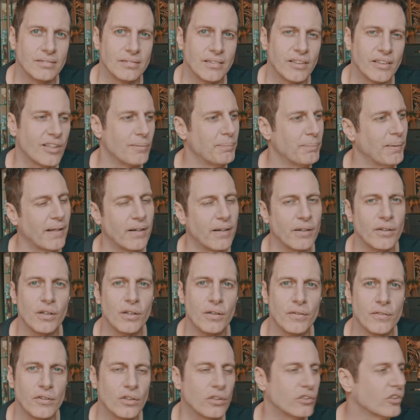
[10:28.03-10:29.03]
let's say planet
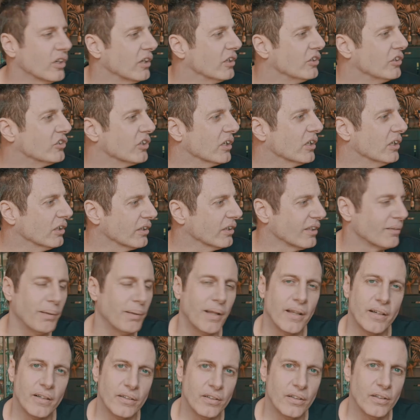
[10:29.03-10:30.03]
Earth. You can try. You trying and look at
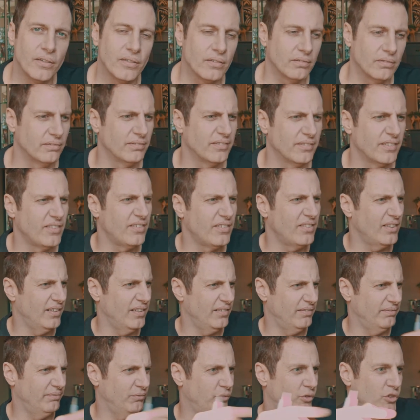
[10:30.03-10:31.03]
planet Earth.
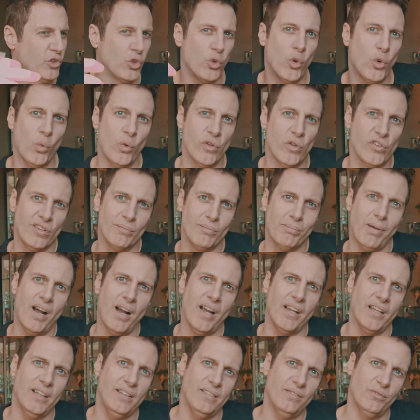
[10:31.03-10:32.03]
When you go whizzing
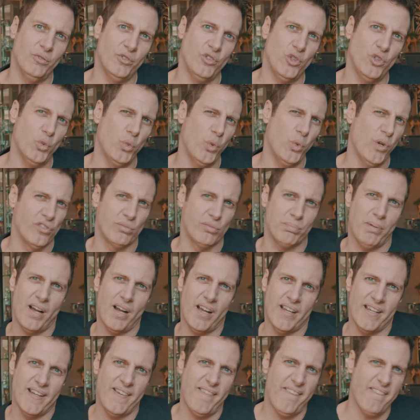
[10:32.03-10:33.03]
by it, when you whiz
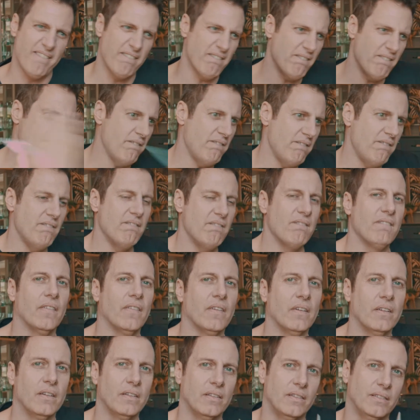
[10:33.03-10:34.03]
by it,
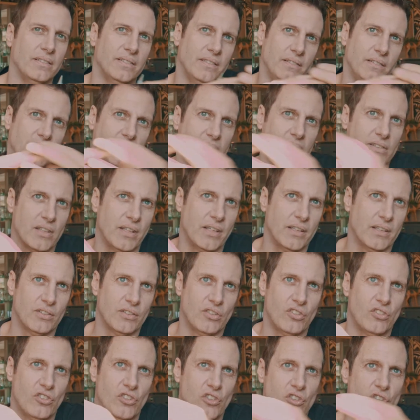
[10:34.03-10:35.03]
it's like
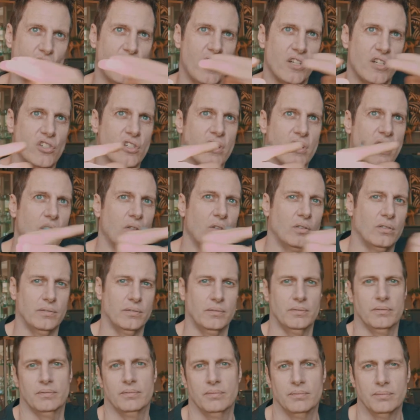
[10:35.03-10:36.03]
stretched out.